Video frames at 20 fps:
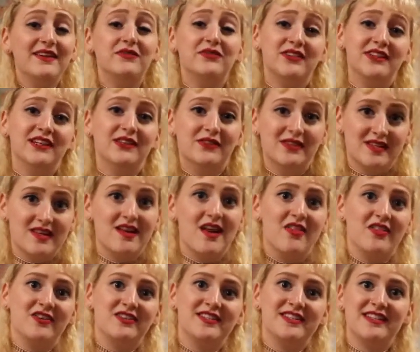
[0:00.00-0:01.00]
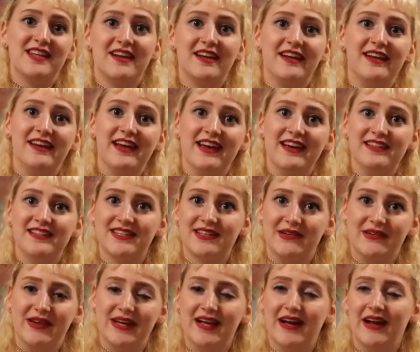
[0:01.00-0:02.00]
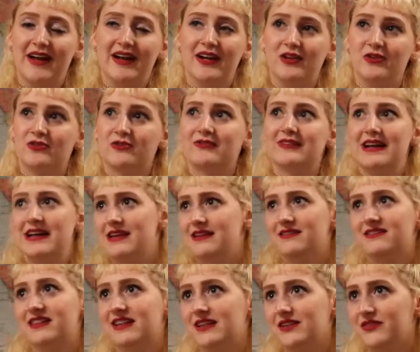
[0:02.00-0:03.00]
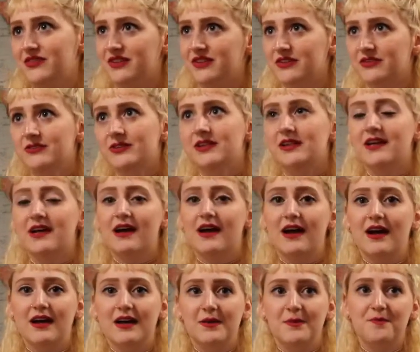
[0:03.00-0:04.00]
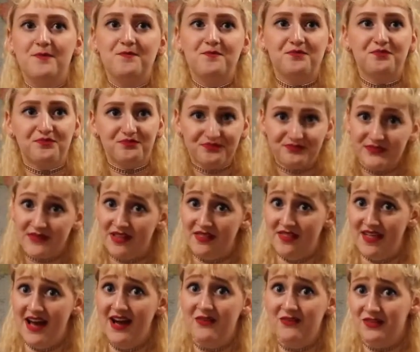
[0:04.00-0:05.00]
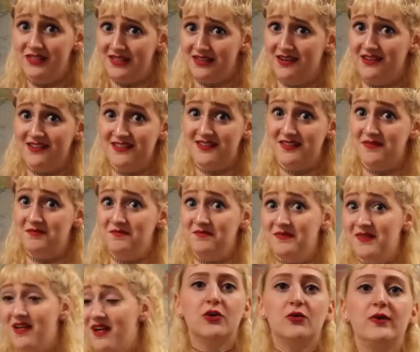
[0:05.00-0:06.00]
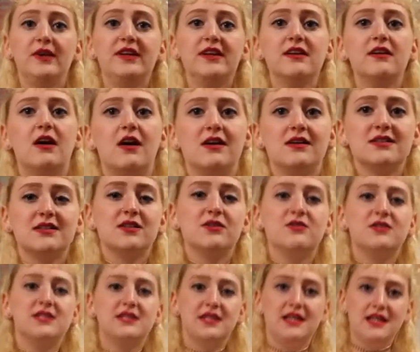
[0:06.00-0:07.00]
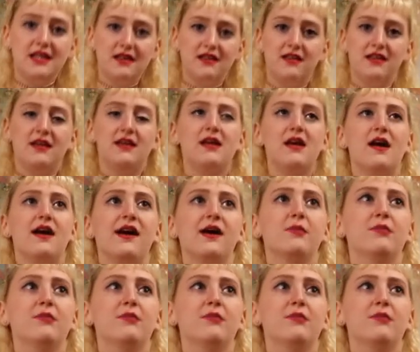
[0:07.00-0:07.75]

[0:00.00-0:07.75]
thankfully it was another sunny day, so we got a great view, and that was awesome. We did also see the